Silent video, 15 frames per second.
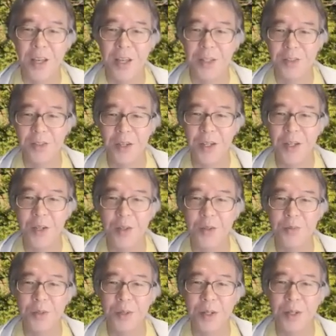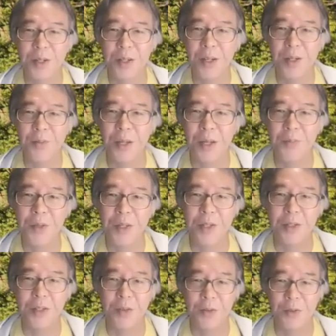And so I'm happy
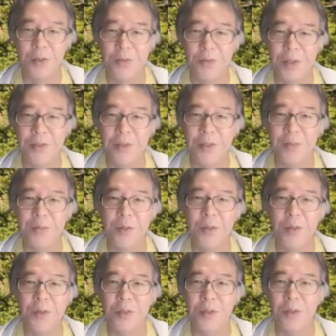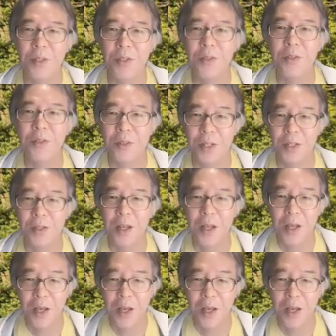that if you found them also interesting.